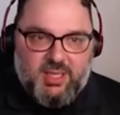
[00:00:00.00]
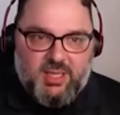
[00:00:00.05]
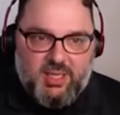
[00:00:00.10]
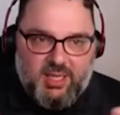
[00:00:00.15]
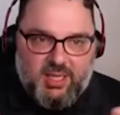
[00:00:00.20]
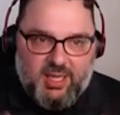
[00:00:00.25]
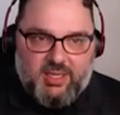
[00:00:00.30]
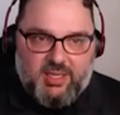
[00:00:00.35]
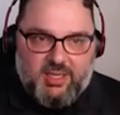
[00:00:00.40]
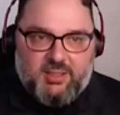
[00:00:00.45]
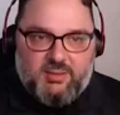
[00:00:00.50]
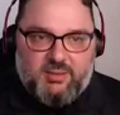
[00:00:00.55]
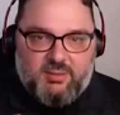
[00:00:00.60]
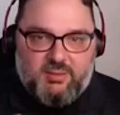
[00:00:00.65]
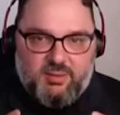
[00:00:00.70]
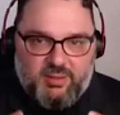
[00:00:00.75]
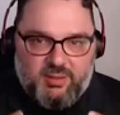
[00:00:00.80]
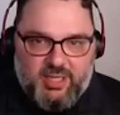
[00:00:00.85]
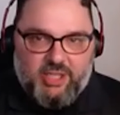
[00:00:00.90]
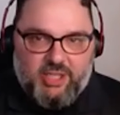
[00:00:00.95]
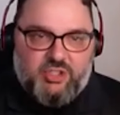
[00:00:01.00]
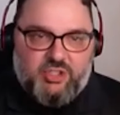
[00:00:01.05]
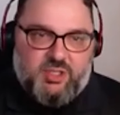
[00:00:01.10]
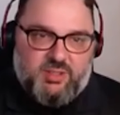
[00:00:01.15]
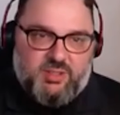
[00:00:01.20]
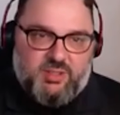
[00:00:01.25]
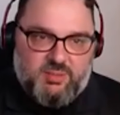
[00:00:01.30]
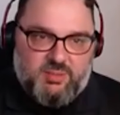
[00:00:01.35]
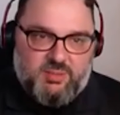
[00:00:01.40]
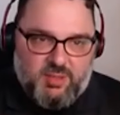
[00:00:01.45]
and
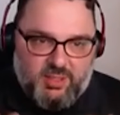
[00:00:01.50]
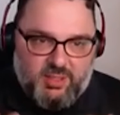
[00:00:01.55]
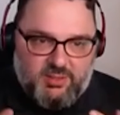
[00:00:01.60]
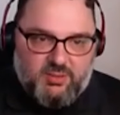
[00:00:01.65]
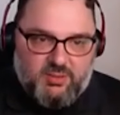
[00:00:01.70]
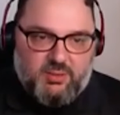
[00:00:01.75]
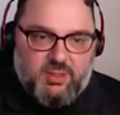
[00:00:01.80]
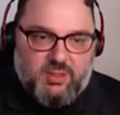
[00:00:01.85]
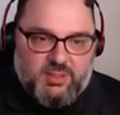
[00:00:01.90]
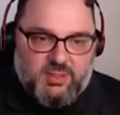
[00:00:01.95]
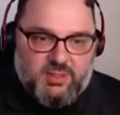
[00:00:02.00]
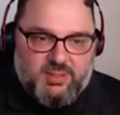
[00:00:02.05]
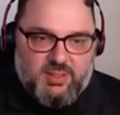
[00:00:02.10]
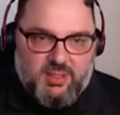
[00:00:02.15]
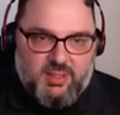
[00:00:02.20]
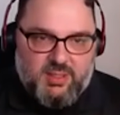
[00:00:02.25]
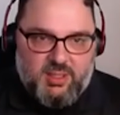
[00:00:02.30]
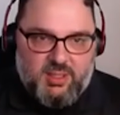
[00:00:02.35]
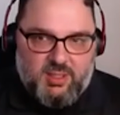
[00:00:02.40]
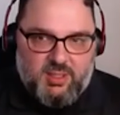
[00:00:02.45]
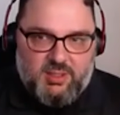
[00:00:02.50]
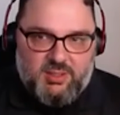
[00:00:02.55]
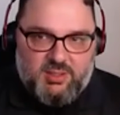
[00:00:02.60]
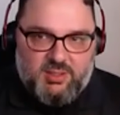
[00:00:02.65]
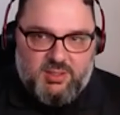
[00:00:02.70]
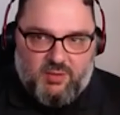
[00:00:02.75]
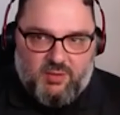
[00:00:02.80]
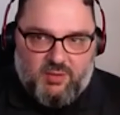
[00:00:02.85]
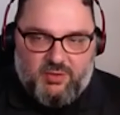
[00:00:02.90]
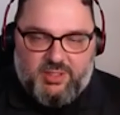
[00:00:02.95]
nations, right? So this
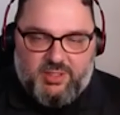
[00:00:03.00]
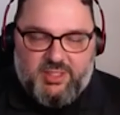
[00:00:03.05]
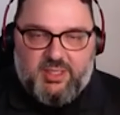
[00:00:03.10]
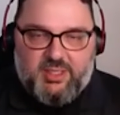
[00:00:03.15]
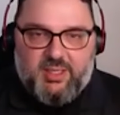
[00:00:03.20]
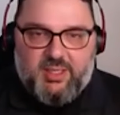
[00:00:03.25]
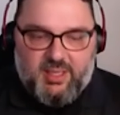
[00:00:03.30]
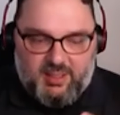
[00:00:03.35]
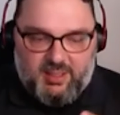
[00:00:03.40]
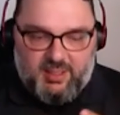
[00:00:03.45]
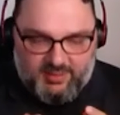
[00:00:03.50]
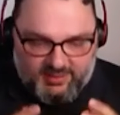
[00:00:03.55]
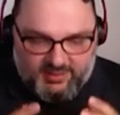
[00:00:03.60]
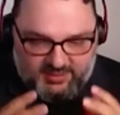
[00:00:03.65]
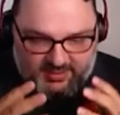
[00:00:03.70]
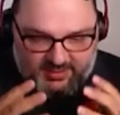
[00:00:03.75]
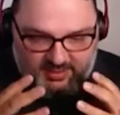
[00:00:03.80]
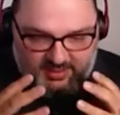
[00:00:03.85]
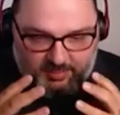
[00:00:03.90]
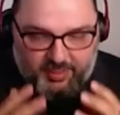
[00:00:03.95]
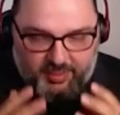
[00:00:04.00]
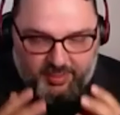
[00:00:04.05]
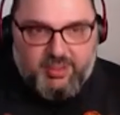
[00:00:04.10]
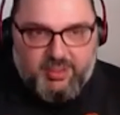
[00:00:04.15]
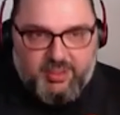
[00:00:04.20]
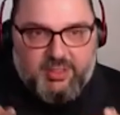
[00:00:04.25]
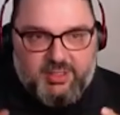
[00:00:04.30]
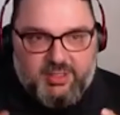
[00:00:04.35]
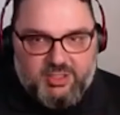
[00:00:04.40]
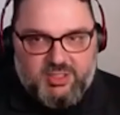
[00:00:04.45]
sovereignty, this is about
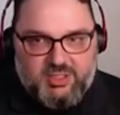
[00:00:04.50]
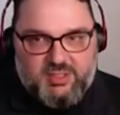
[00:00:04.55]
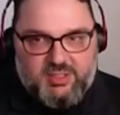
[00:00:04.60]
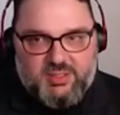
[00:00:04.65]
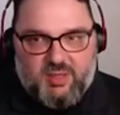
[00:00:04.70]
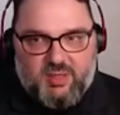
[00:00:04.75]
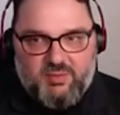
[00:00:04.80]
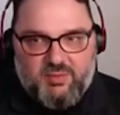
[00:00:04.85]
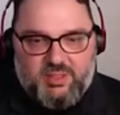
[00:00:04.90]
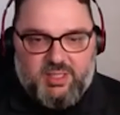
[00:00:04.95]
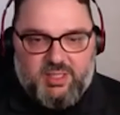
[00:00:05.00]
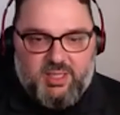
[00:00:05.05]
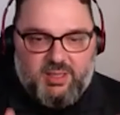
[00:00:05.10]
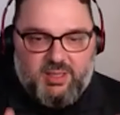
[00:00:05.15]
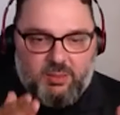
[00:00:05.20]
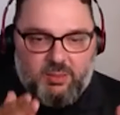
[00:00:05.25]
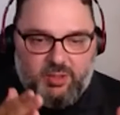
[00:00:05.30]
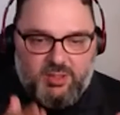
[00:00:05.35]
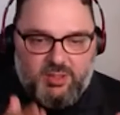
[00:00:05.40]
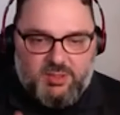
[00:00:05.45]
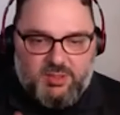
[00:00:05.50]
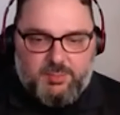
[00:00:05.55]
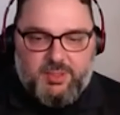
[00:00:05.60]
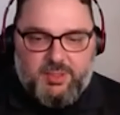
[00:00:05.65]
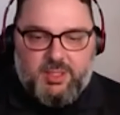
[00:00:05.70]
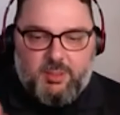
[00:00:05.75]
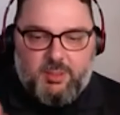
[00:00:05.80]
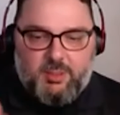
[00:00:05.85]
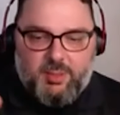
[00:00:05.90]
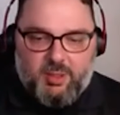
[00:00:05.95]
Indigenous sovereignty. And then we
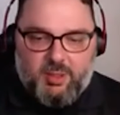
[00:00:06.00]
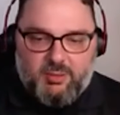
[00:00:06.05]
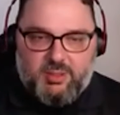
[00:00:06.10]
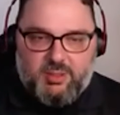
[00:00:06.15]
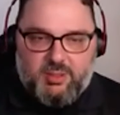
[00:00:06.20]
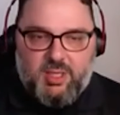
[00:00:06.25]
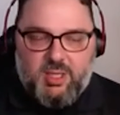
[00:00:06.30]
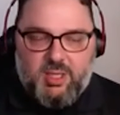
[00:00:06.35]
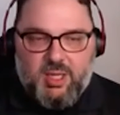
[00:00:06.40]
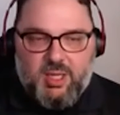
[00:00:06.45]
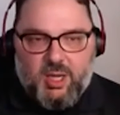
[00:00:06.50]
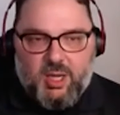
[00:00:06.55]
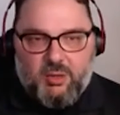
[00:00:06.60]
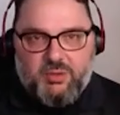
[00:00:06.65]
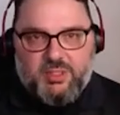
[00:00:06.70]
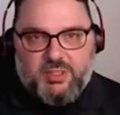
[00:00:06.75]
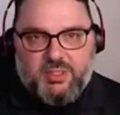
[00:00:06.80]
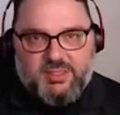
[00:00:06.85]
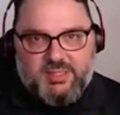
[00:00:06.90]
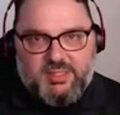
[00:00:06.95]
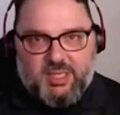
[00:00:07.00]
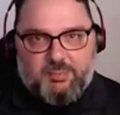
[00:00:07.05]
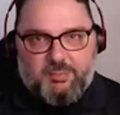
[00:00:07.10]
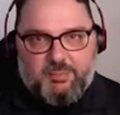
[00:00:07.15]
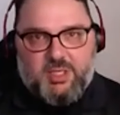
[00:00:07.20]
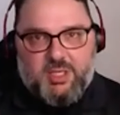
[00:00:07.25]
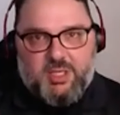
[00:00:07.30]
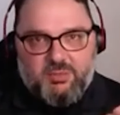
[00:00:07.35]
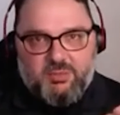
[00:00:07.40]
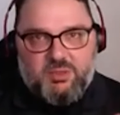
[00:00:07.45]
speak about how the state
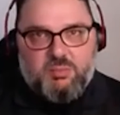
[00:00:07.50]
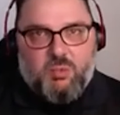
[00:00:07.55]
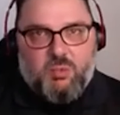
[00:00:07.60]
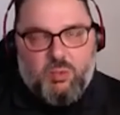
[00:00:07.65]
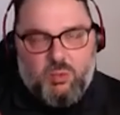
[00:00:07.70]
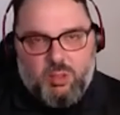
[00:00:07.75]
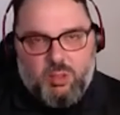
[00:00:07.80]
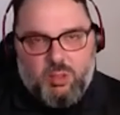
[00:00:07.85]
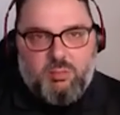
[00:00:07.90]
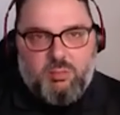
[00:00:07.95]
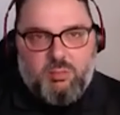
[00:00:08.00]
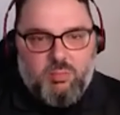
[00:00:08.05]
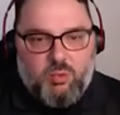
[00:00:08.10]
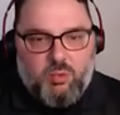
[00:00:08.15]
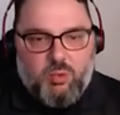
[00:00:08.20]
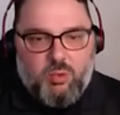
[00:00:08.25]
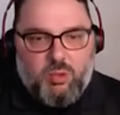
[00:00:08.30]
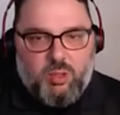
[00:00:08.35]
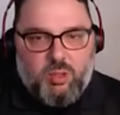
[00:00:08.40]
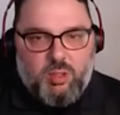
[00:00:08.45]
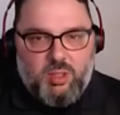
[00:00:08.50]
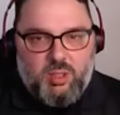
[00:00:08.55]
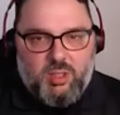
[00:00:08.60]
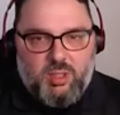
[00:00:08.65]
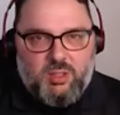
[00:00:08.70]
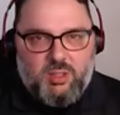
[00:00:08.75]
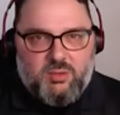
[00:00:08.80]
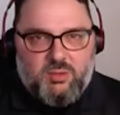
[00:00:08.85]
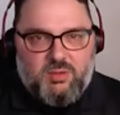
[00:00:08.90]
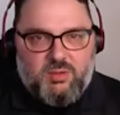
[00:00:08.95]
becomes more and more
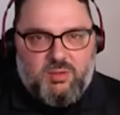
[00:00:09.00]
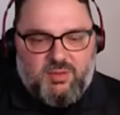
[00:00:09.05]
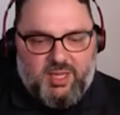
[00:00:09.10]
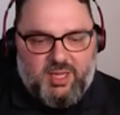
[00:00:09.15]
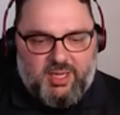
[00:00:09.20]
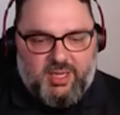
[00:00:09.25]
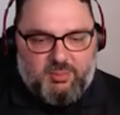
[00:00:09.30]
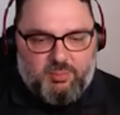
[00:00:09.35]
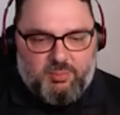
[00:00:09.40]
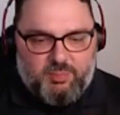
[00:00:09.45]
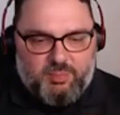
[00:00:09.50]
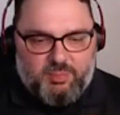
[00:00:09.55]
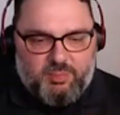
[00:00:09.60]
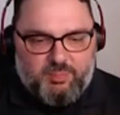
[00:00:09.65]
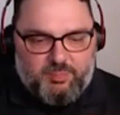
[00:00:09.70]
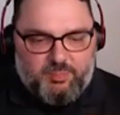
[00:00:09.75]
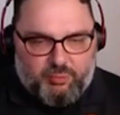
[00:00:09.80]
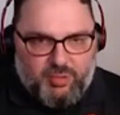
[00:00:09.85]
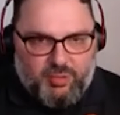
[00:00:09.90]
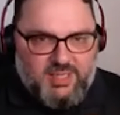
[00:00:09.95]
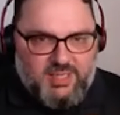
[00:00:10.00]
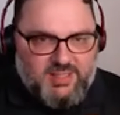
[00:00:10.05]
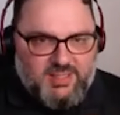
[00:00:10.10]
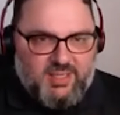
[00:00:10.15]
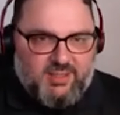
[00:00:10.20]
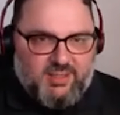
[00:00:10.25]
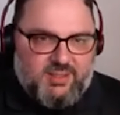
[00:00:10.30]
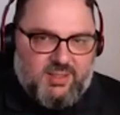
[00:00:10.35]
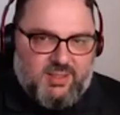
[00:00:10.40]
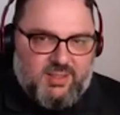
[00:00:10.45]
sort of like
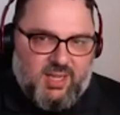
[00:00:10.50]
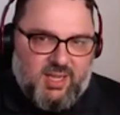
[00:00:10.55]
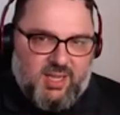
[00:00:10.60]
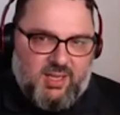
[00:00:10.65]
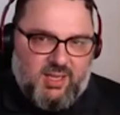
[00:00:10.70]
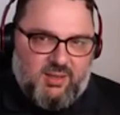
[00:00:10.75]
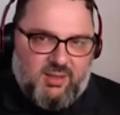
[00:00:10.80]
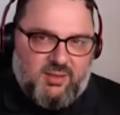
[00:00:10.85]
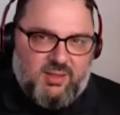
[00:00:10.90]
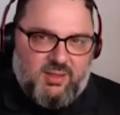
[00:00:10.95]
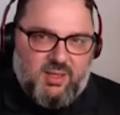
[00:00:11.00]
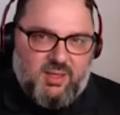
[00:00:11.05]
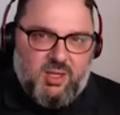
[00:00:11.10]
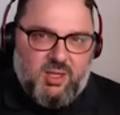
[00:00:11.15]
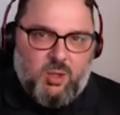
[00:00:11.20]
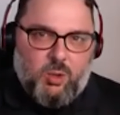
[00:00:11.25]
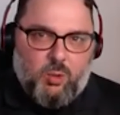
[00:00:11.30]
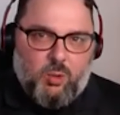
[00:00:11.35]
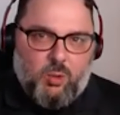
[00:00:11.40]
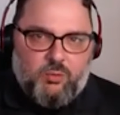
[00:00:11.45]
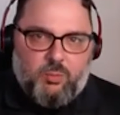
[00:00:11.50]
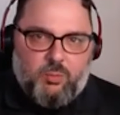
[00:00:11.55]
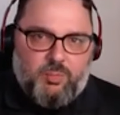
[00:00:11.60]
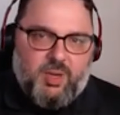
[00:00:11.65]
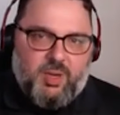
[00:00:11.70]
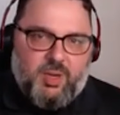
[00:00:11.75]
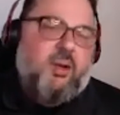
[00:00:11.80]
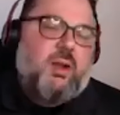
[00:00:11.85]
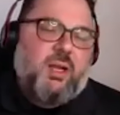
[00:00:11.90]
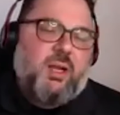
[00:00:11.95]
present and
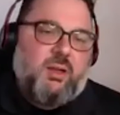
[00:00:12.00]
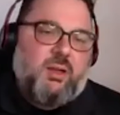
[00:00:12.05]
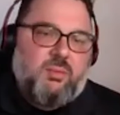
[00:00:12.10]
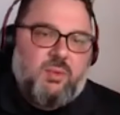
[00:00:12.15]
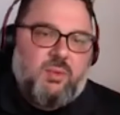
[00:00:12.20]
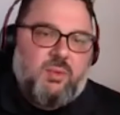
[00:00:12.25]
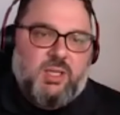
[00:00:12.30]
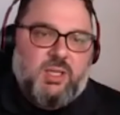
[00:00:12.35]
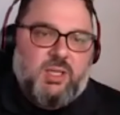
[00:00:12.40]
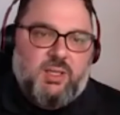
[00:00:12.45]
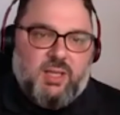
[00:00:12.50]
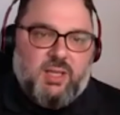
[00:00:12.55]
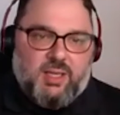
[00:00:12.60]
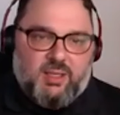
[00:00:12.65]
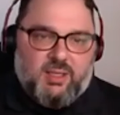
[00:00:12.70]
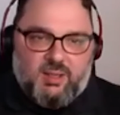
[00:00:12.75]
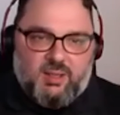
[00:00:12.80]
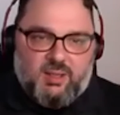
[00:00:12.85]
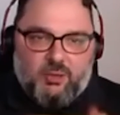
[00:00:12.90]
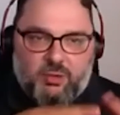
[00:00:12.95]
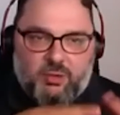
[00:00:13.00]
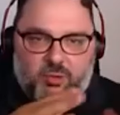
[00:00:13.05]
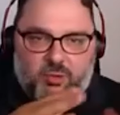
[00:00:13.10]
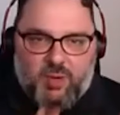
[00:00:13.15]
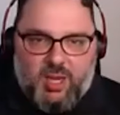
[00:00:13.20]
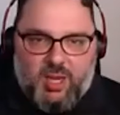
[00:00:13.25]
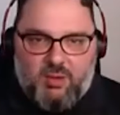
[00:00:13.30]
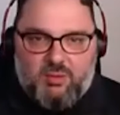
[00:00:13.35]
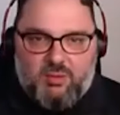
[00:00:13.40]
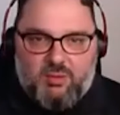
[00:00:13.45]
overbearing, really, like how the
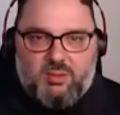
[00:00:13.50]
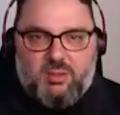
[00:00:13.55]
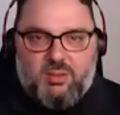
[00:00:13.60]
Crown